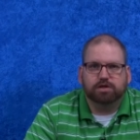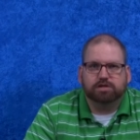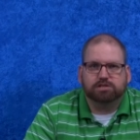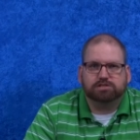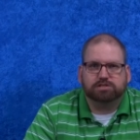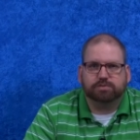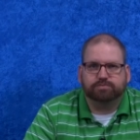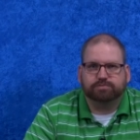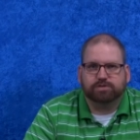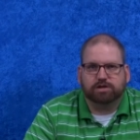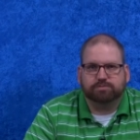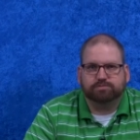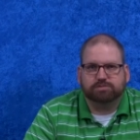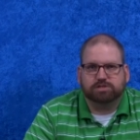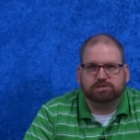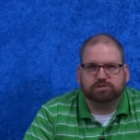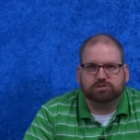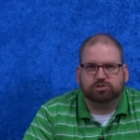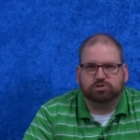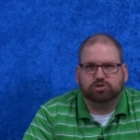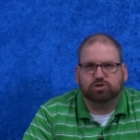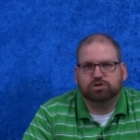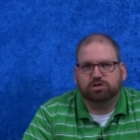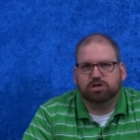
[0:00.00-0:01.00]
sometimes as
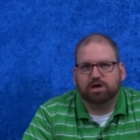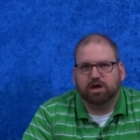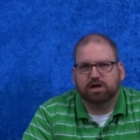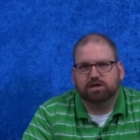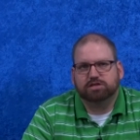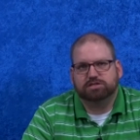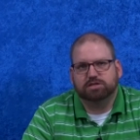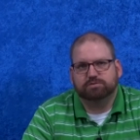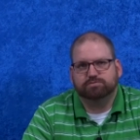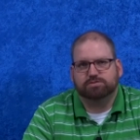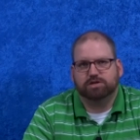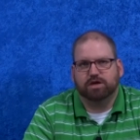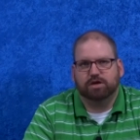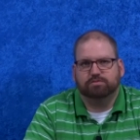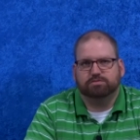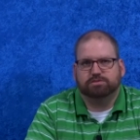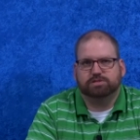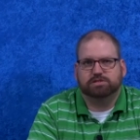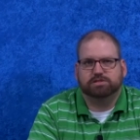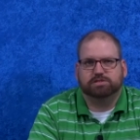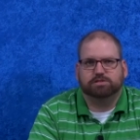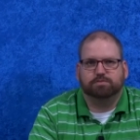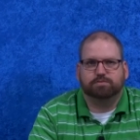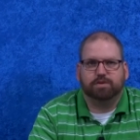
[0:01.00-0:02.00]
the good guy, sometimes
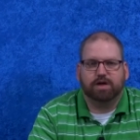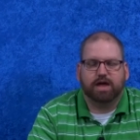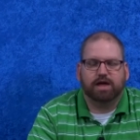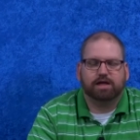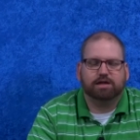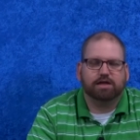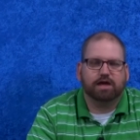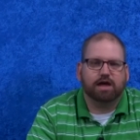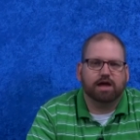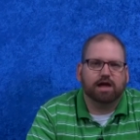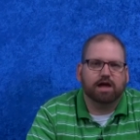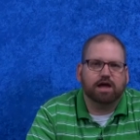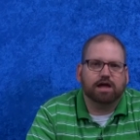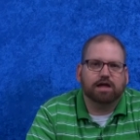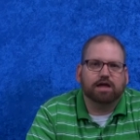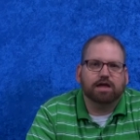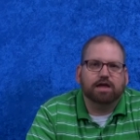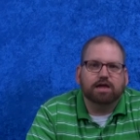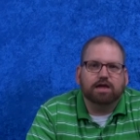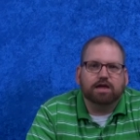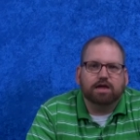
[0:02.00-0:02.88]
as the bad guy.